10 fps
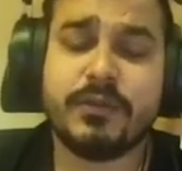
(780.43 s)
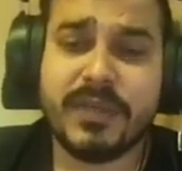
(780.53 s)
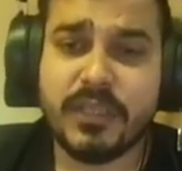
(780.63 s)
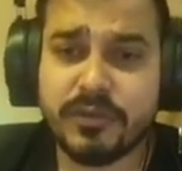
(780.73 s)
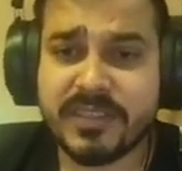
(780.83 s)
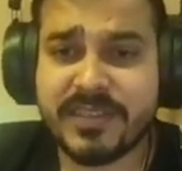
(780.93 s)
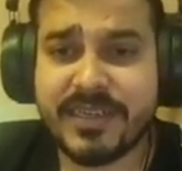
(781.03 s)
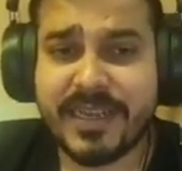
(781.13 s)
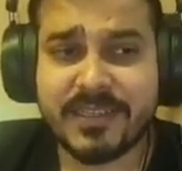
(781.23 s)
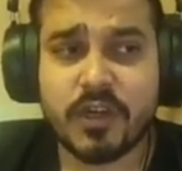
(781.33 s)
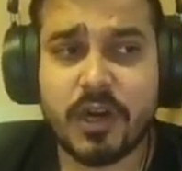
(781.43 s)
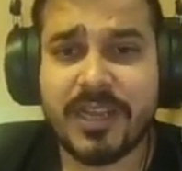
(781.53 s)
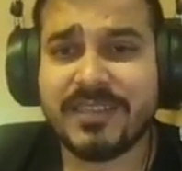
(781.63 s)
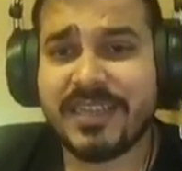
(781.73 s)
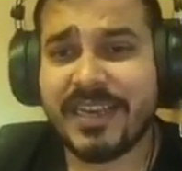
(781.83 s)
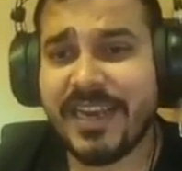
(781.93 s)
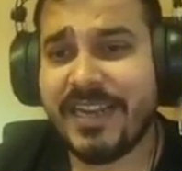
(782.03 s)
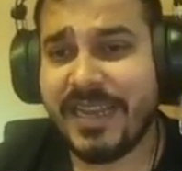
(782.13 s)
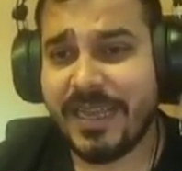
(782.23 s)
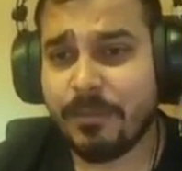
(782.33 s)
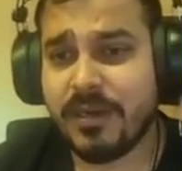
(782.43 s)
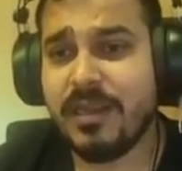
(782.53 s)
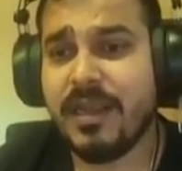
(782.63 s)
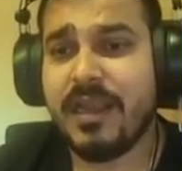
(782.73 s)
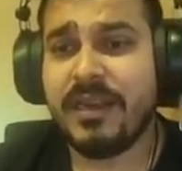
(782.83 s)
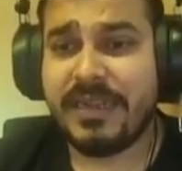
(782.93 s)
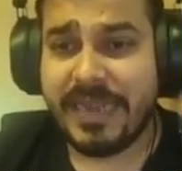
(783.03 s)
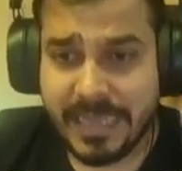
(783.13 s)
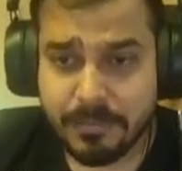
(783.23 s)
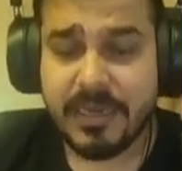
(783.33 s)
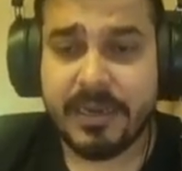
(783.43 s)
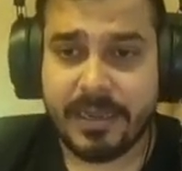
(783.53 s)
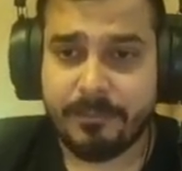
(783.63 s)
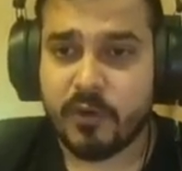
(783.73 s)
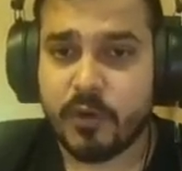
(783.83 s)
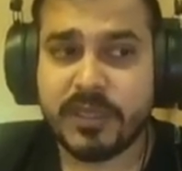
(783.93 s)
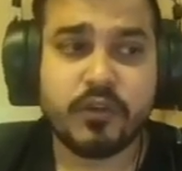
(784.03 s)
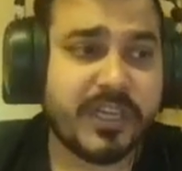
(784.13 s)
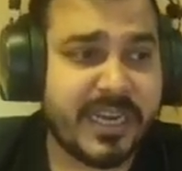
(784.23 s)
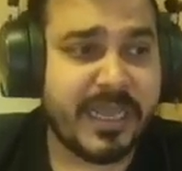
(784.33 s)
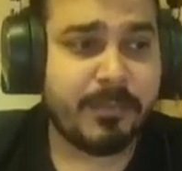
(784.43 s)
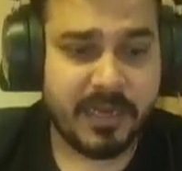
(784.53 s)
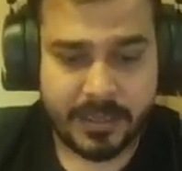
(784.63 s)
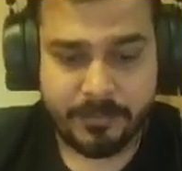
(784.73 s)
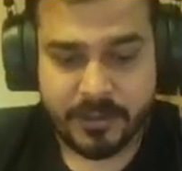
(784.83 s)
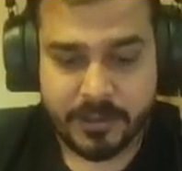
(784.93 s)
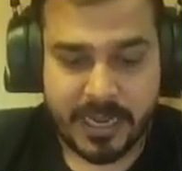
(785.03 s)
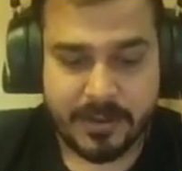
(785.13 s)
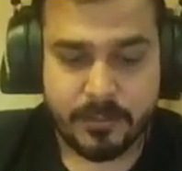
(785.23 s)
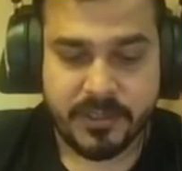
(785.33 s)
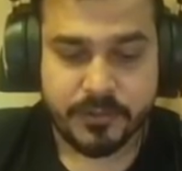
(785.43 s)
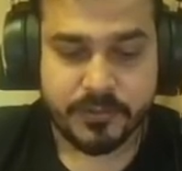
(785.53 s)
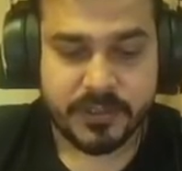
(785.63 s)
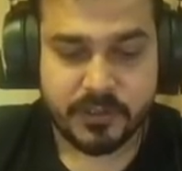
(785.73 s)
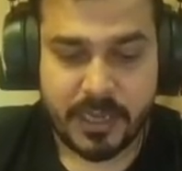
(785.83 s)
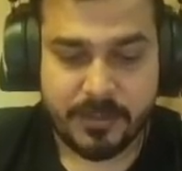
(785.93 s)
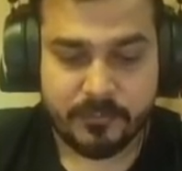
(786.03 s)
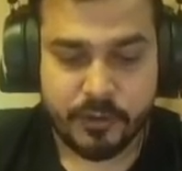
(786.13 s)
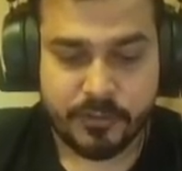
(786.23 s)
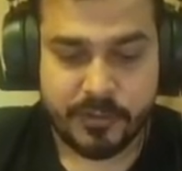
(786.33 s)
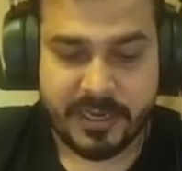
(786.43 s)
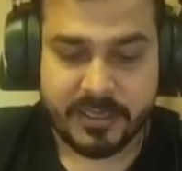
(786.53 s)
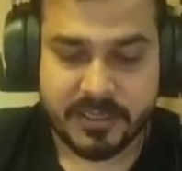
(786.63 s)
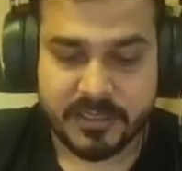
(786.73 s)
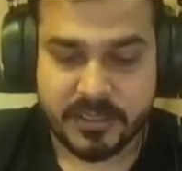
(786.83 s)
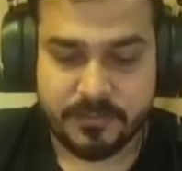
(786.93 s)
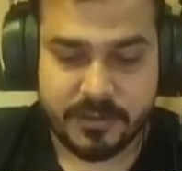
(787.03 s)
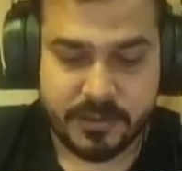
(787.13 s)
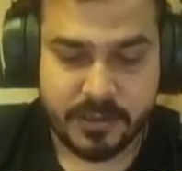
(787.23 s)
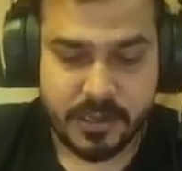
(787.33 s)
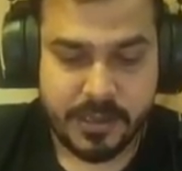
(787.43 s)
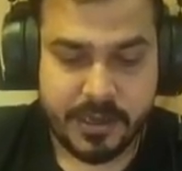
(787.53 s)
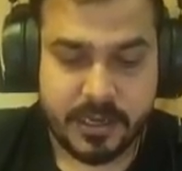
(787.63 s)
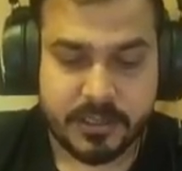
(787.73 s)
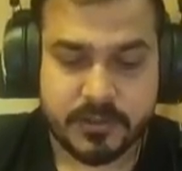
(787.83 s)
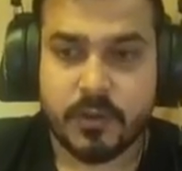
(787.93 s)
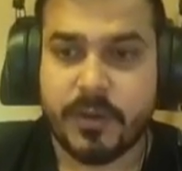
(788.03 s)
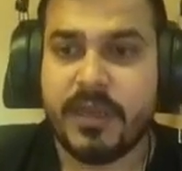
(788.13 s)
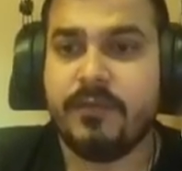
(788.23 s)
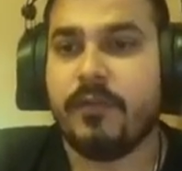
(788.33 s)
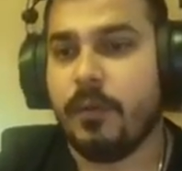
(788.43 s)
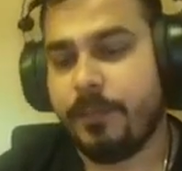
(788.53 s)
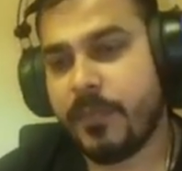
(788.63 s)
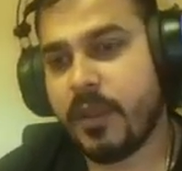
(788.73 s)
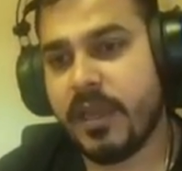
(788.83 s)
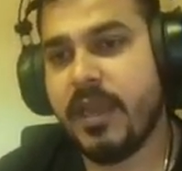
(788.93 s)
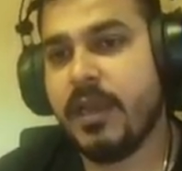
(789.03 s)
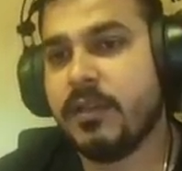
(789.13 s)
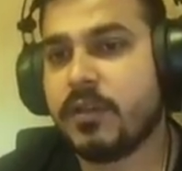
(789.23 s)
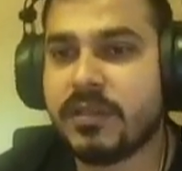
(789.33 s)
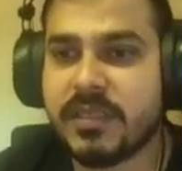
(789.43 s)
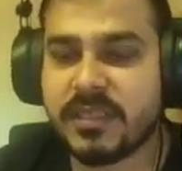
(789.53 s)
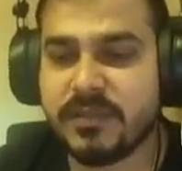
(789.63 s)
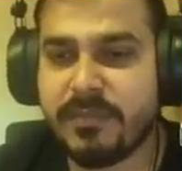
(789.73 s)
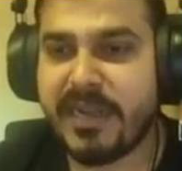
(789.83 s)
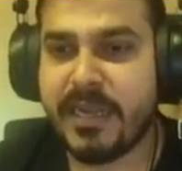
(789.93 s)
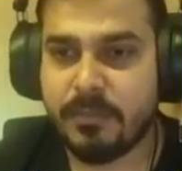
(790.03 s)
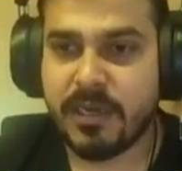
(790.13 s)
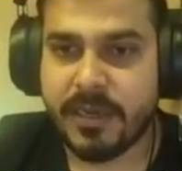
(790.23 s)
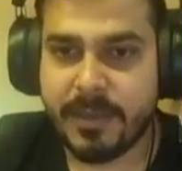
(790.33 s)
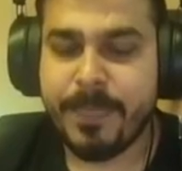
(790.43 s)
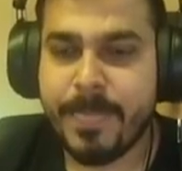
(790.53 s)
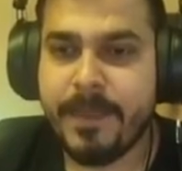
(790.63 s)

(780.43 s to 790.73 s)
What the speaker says: We use a syntax called as create table name. Okay, so table name here I'll be using. So I'm going to write customer underscore info. Okay, so this is my table name.